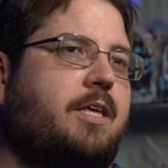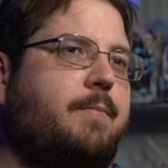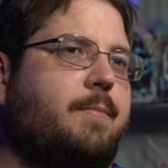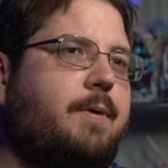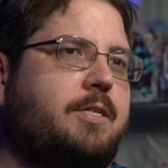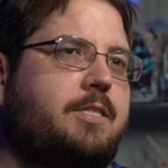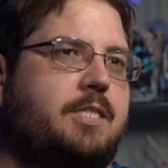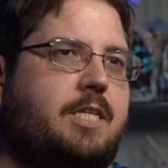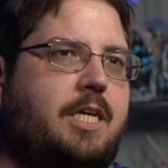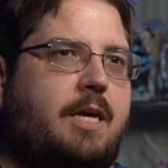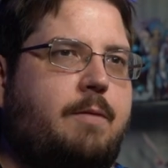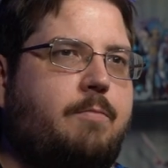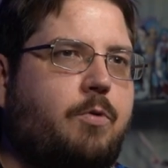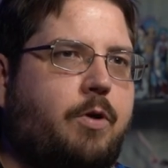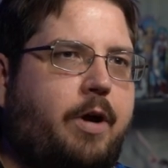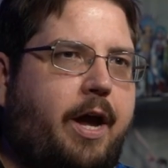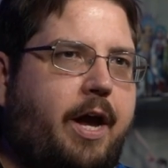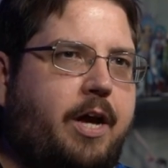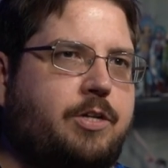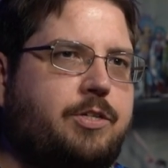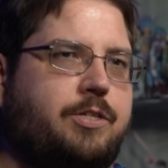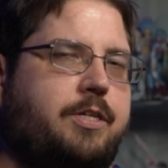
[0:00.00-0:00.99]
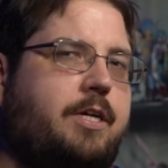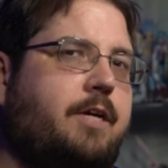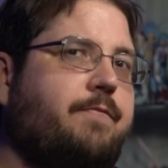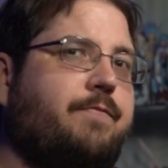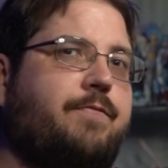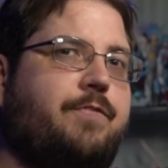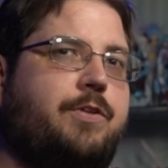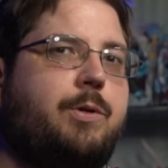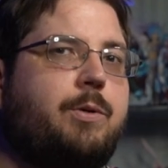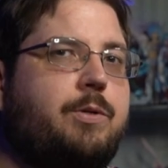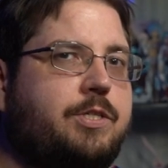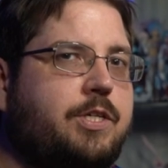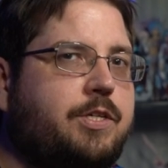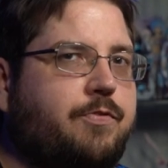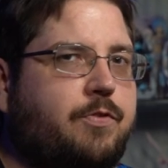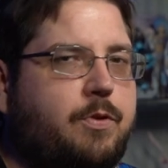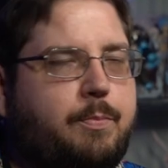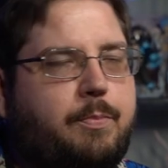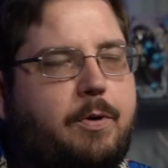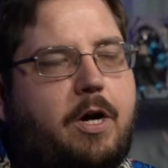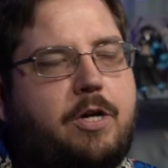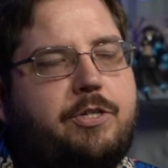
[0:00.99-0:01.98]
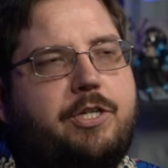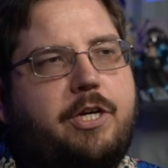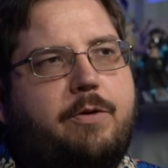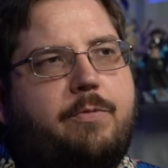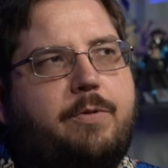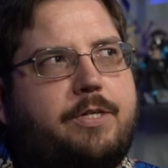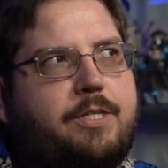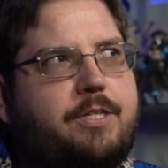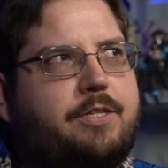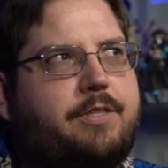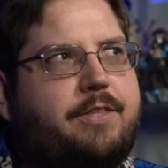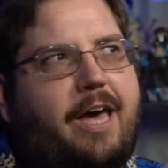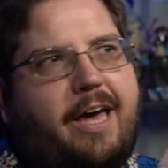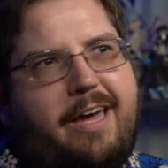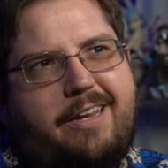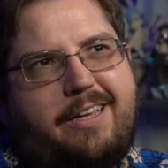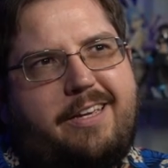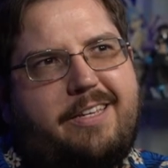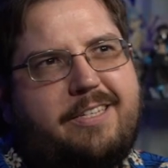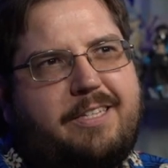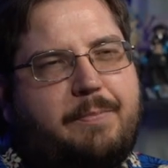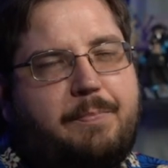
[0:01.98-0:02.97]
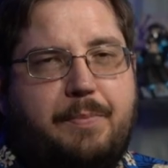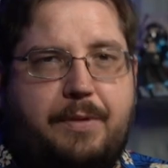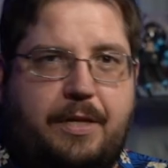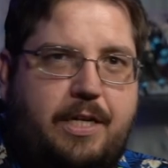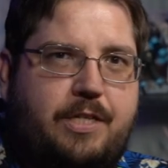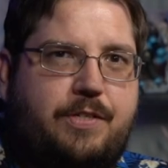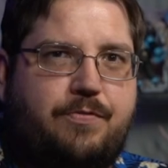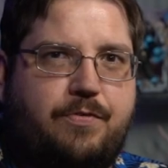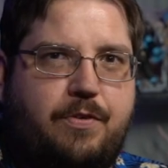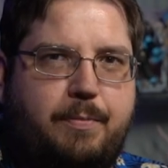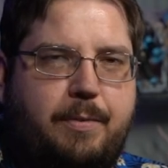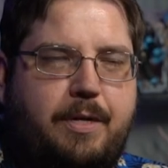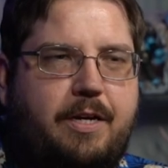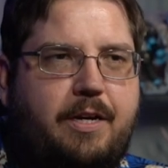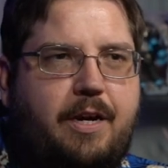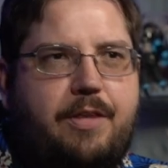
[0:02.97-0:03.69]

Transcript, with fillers: MS Team were actually influences for the project, which that is a plus for me.